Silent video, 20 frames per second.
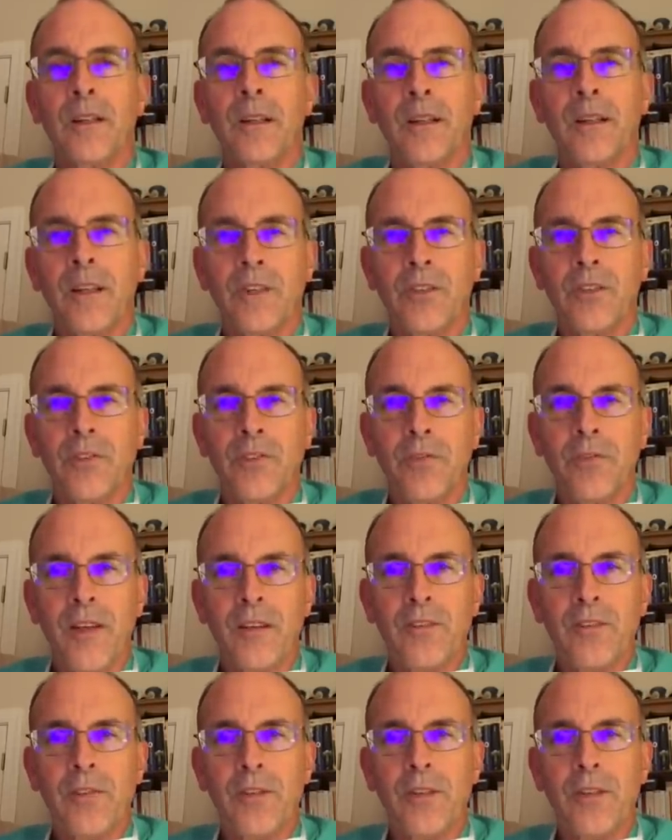As a
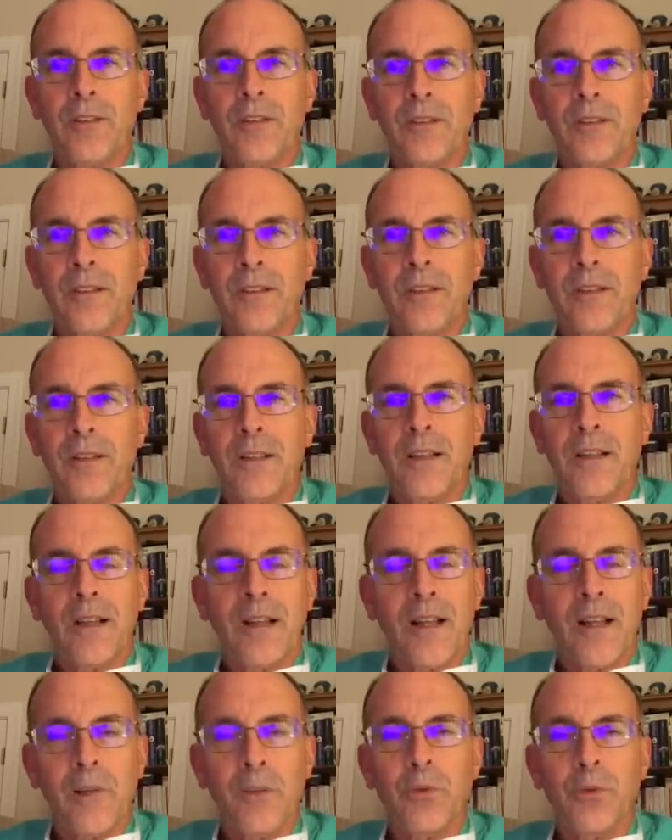veteran,
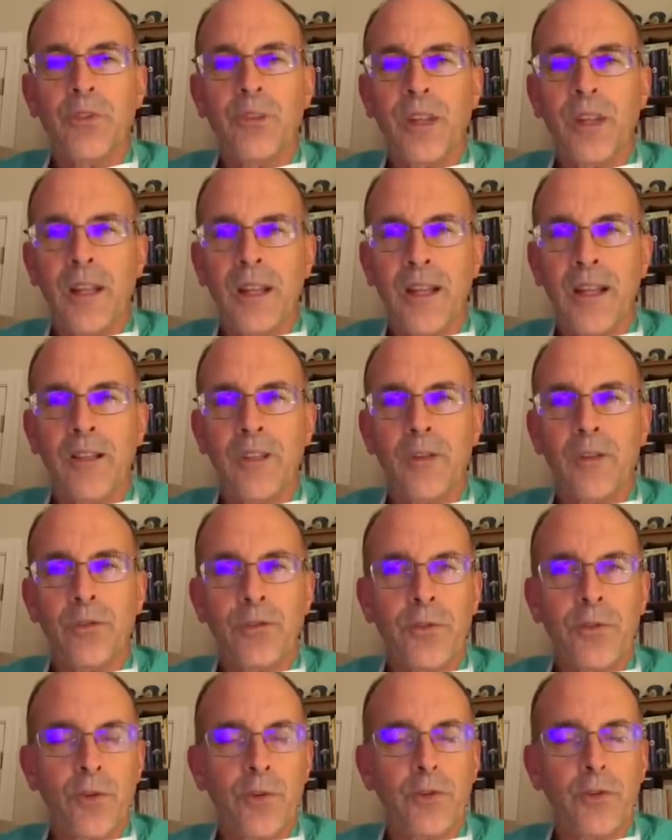I was angered
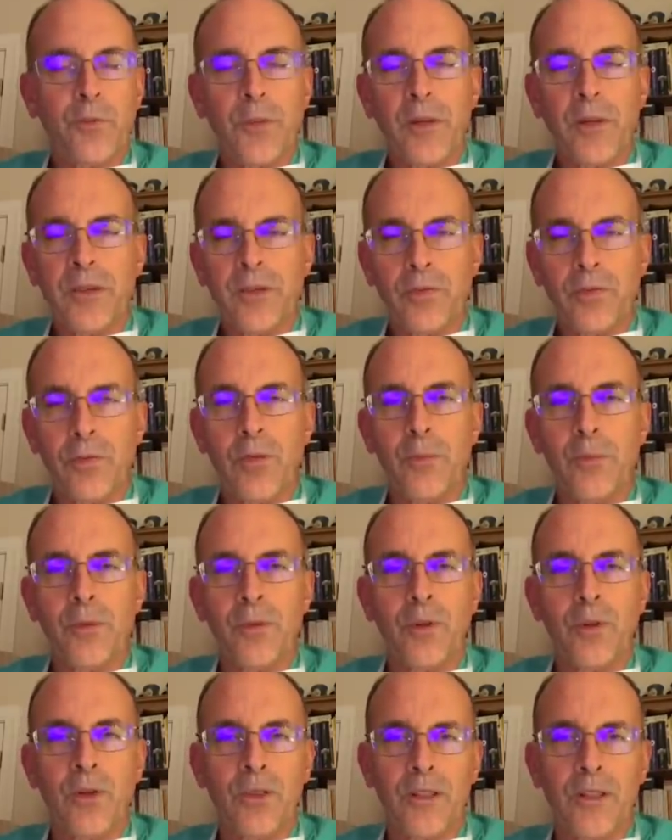first by Trump
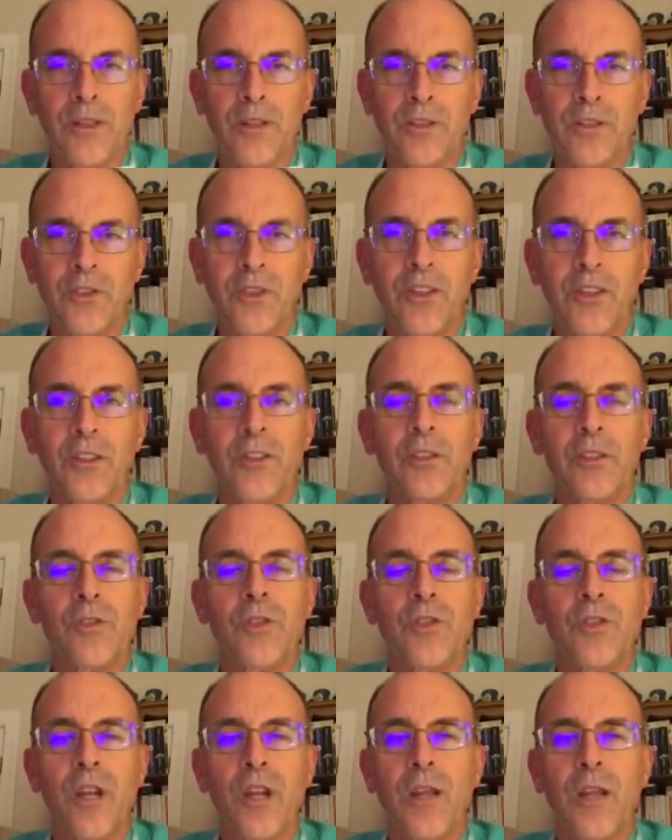calling Senator
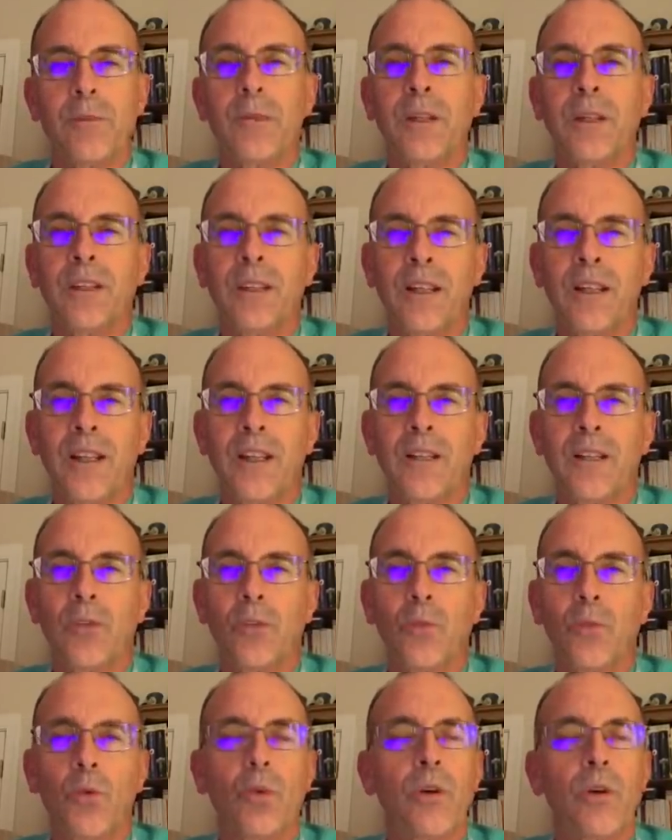John McCain a
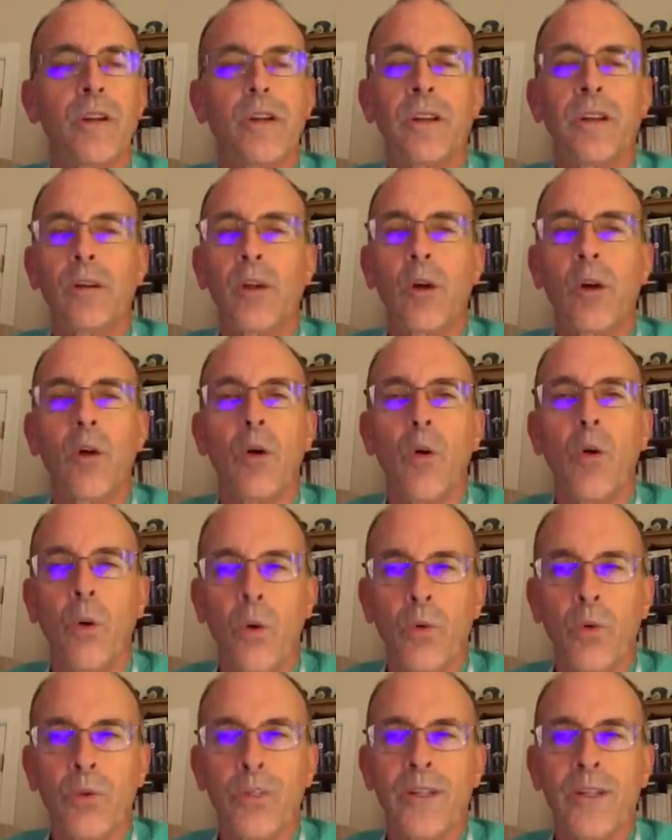war hero
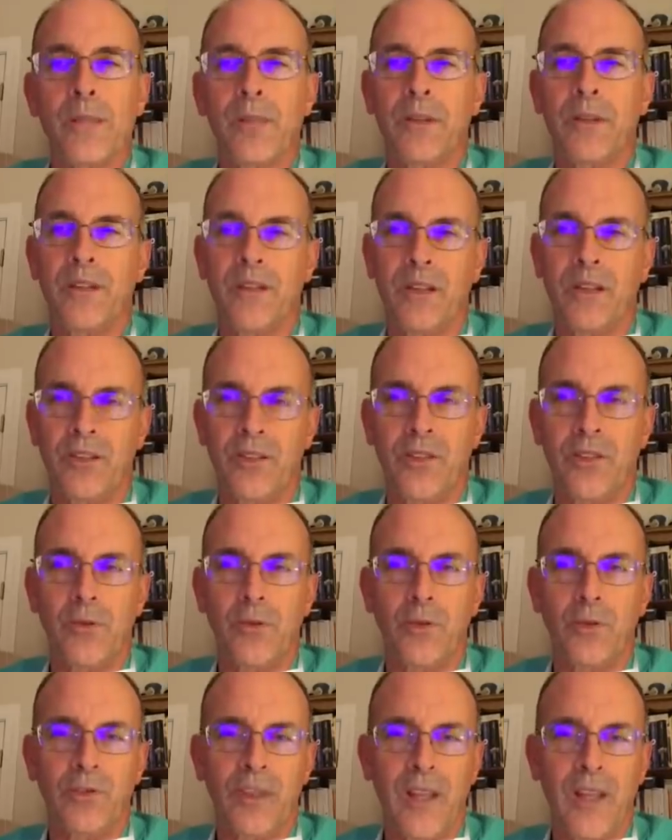only because he
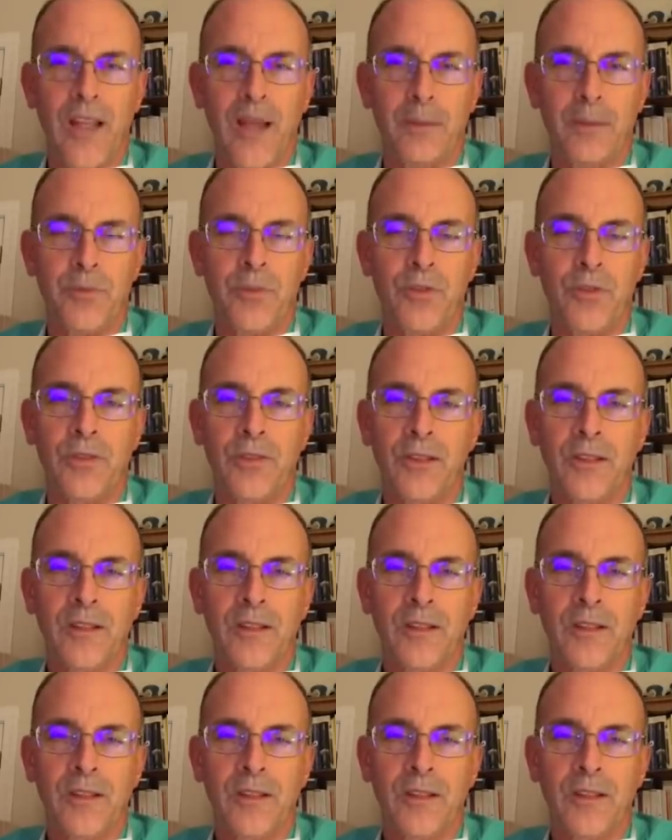was captured,